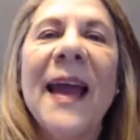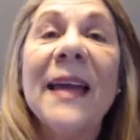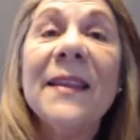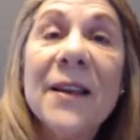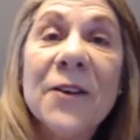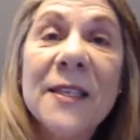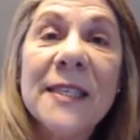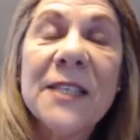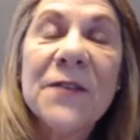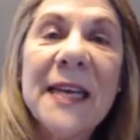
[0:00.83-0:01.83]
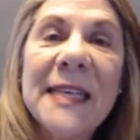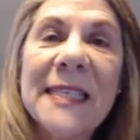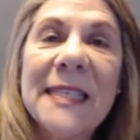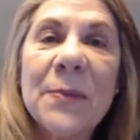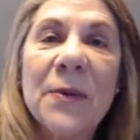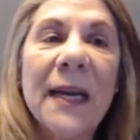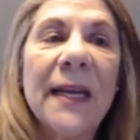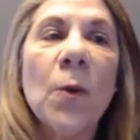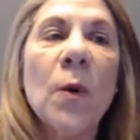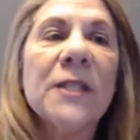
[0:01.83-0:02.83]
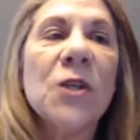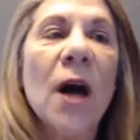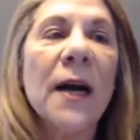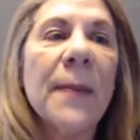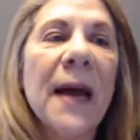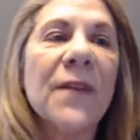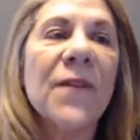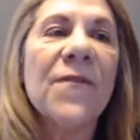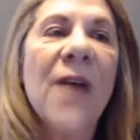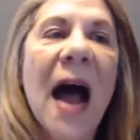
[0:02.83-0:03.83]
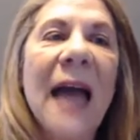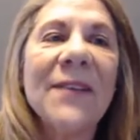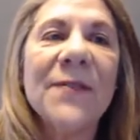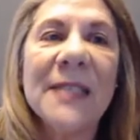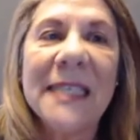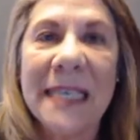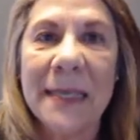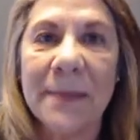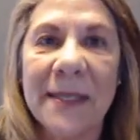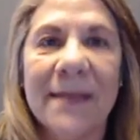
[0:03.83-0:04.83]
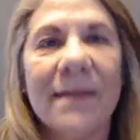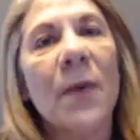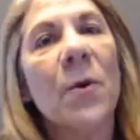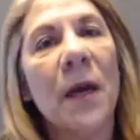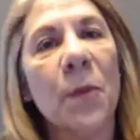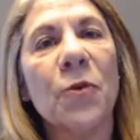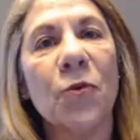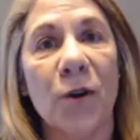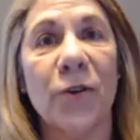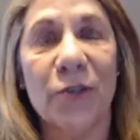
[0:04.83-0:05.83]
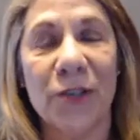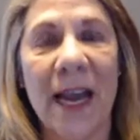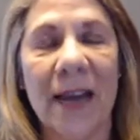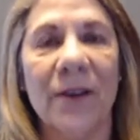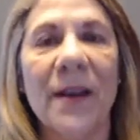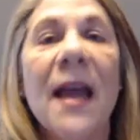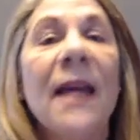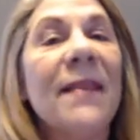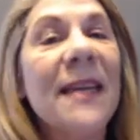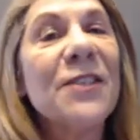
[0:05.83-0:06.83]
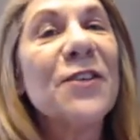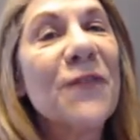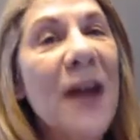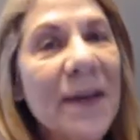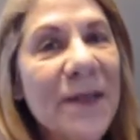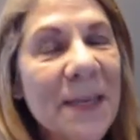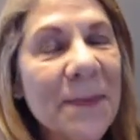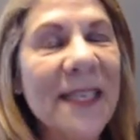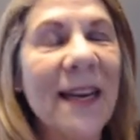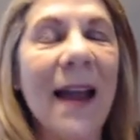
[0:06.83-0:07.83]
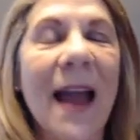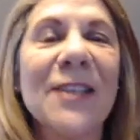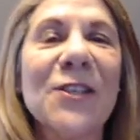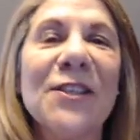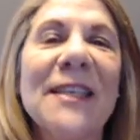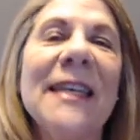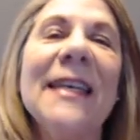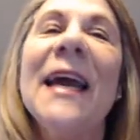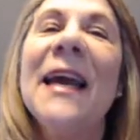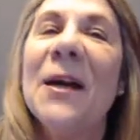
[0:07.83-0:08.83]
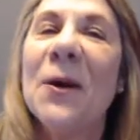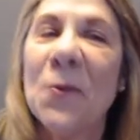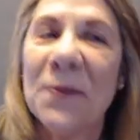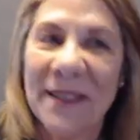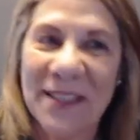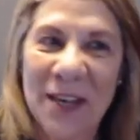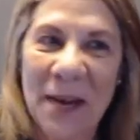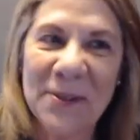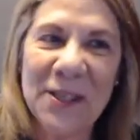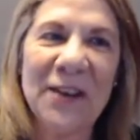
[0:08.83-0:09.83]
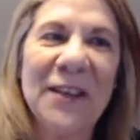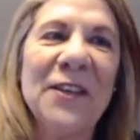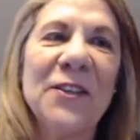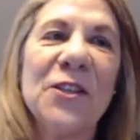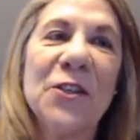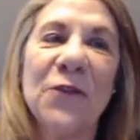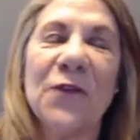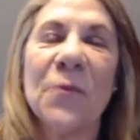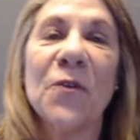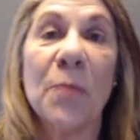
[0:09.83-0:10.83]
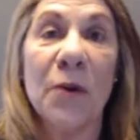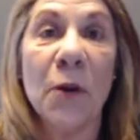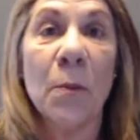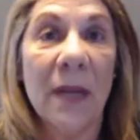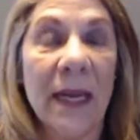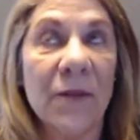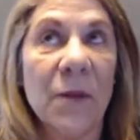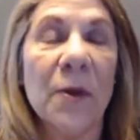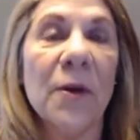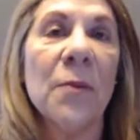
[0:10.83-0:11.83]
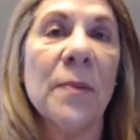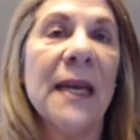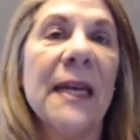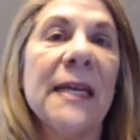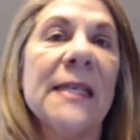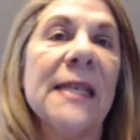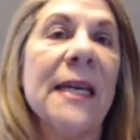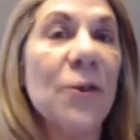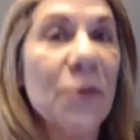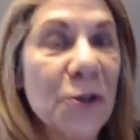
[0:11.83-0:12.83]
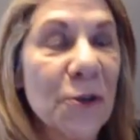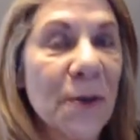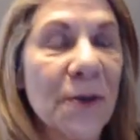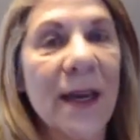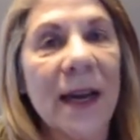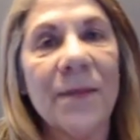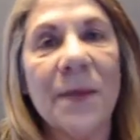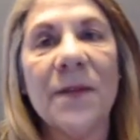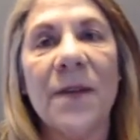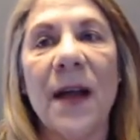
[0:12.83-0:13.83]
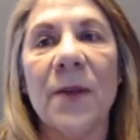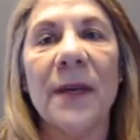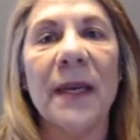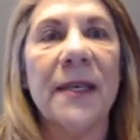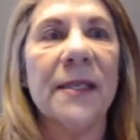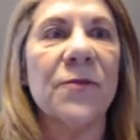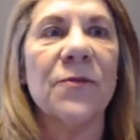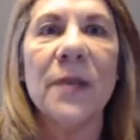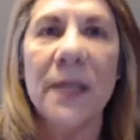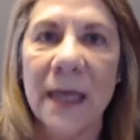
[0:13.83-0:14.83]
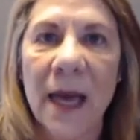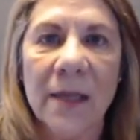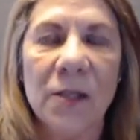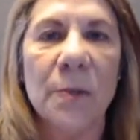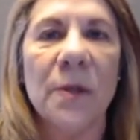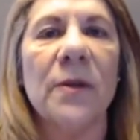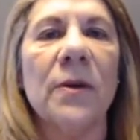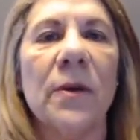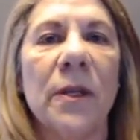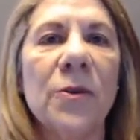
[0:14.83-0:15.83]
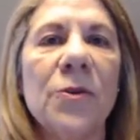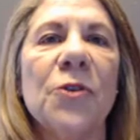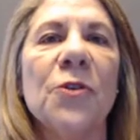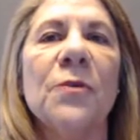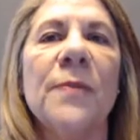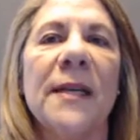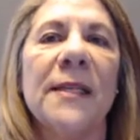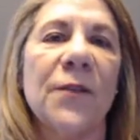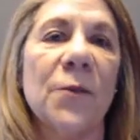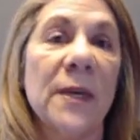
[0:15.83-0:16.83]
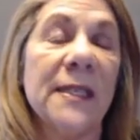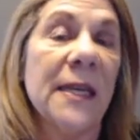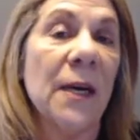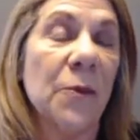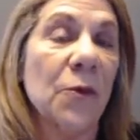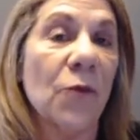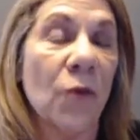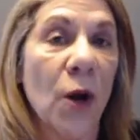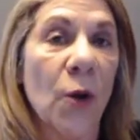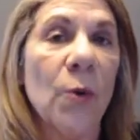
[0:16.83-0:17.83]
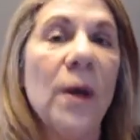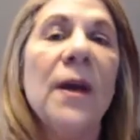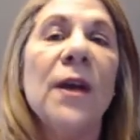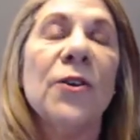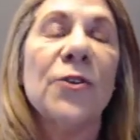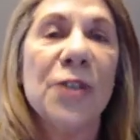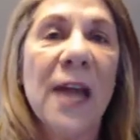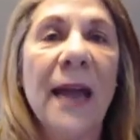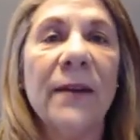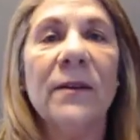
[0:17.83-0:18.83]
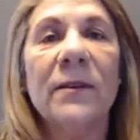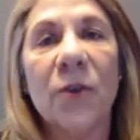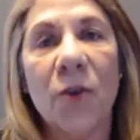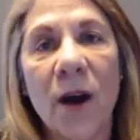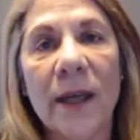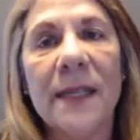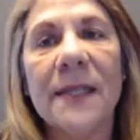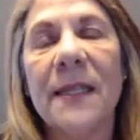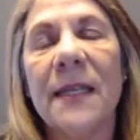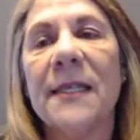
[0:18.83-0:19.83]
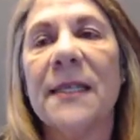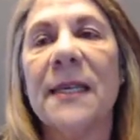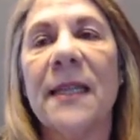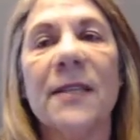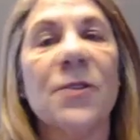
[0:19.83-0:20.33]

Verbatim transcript: Hey there, this is Vanessa DeBurlet, and I want to talk about five tips that will help you grow your channel. These are five tips that I actually I'm sharing it to you from Roberto Blake. Roberto Blake is a YouTuber that I've been following, and he's really knowledgeable on YouTube and different ways to help you grow your channel, your audience, and things like that.